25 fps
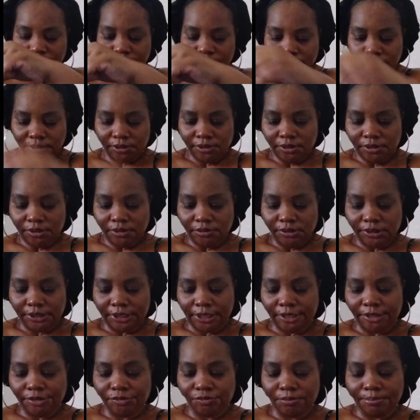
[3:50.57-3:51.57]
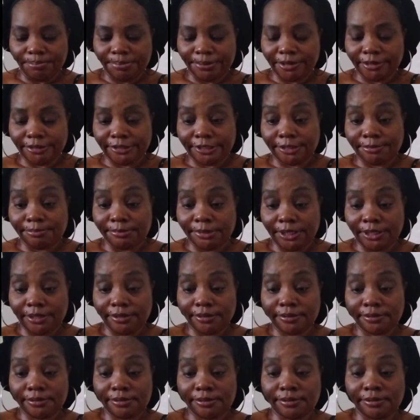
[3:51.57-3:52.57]
It's how you embarrassing me.
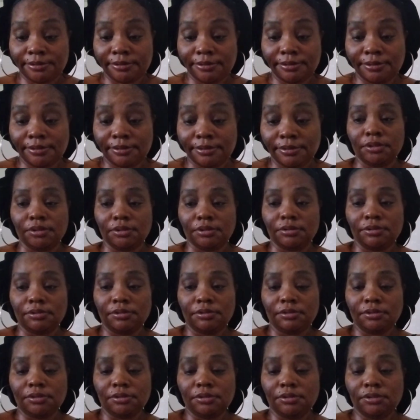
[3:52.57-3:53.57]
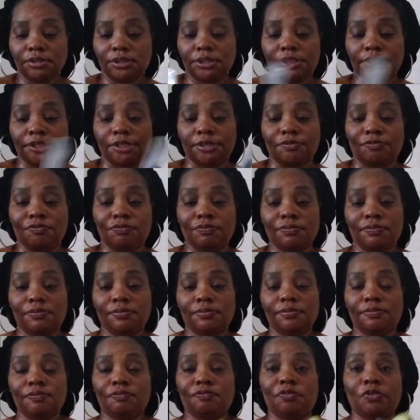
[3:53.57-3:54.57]
Stick a
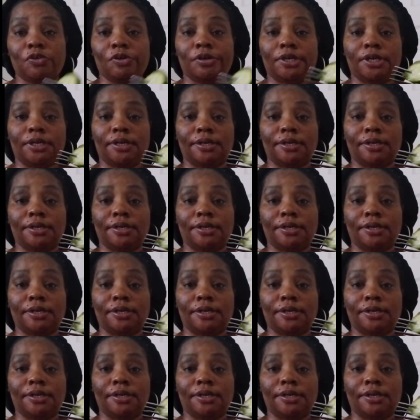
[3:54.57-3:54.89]
fork in it.